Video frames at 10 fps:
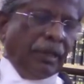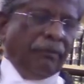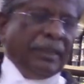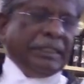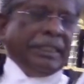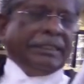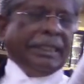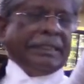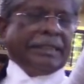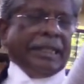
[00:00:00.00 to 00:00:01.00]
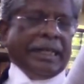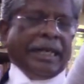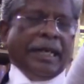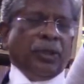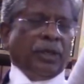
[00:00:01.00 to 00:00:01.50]
which it thinks
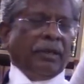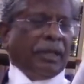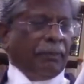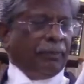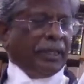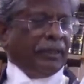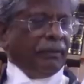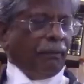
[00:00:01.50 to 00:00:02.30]
likely to have happened